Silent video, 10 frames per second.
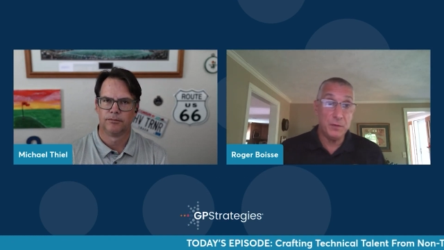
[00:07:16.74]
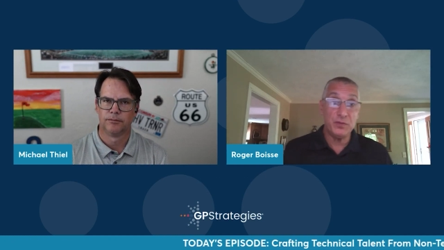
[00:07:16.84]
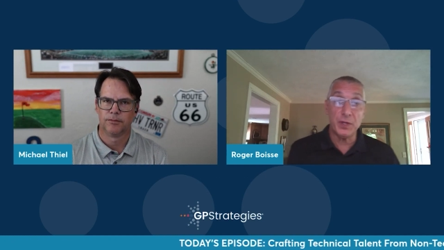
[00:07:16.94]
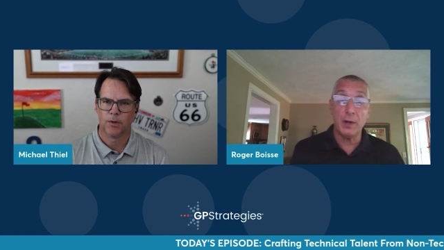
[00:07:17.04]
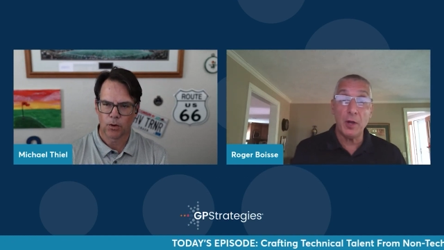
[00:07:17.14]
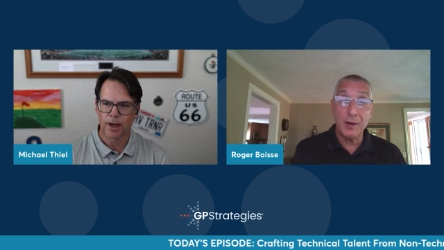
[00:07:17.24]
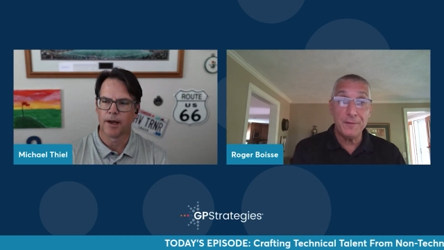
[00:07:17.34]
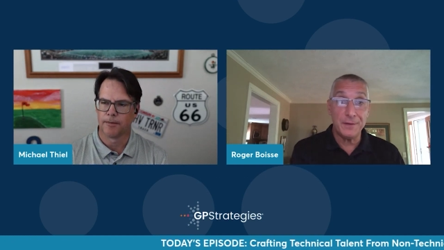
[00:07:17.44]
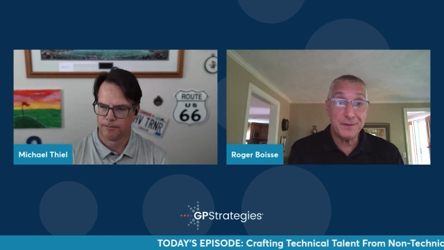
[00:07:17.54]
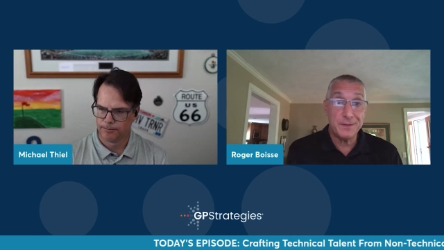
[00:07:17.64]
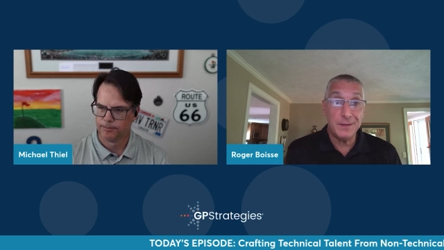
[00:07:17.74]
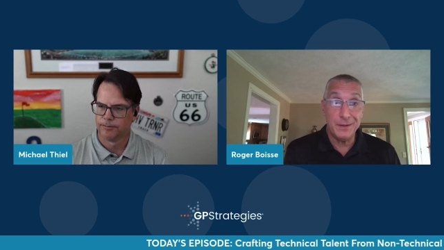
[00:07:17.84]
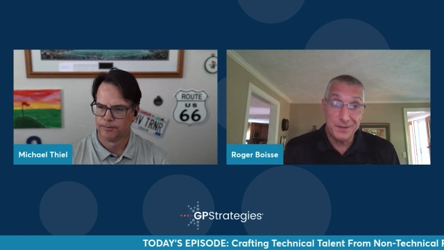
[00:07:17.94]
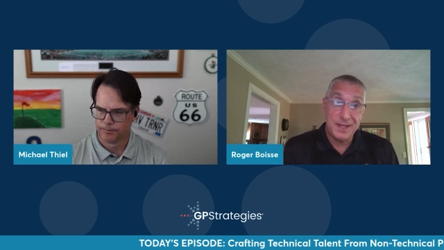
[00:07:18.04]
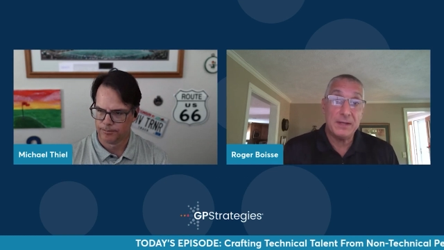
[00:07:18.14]
Speaker 1: you start off okay. in, a, in, a,
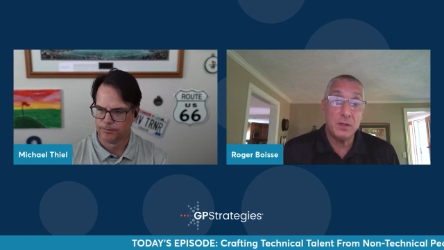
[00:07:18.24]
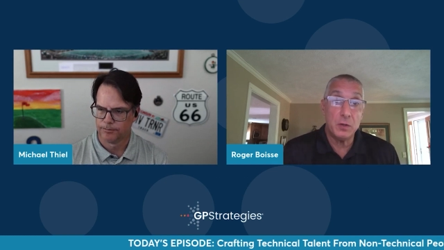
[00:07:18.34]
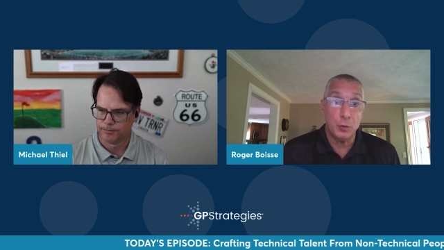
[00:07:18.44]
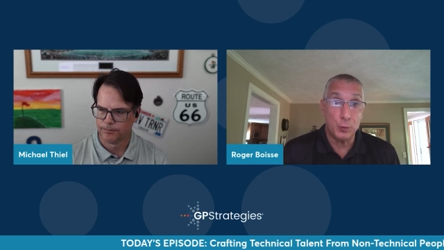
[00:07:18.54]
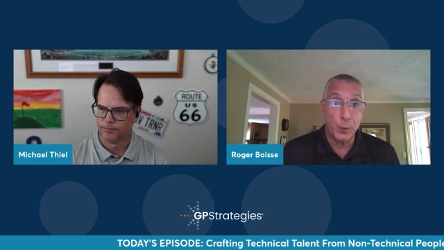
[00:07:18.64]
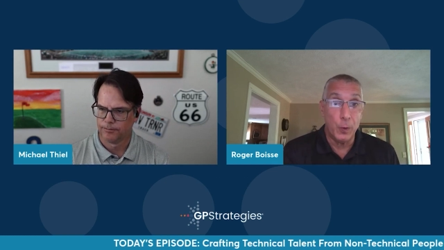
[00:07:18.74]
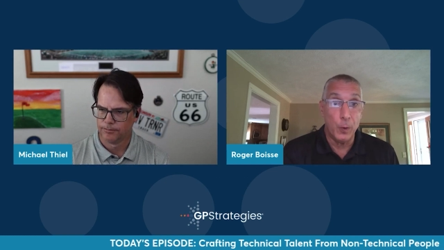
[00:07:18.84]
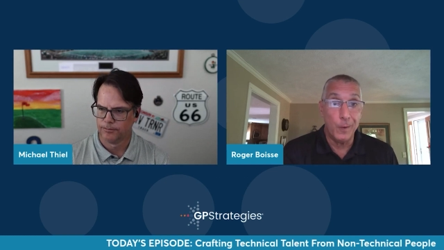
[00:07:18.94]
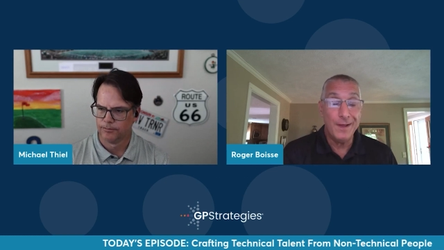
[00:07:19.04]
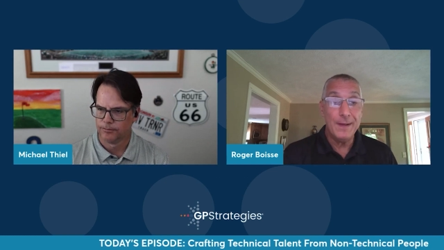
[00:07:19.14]
technical role,